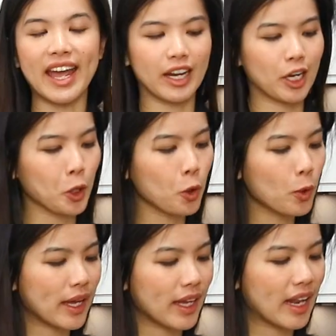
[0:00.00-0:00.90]
at low
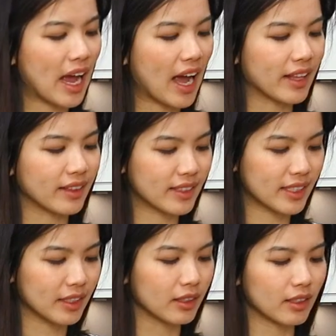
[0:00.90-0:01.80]
heat
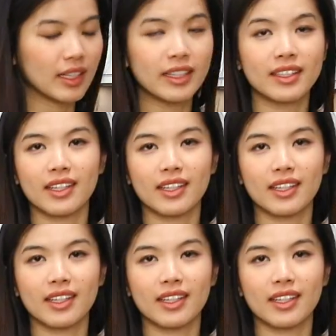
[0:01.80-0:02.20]
until the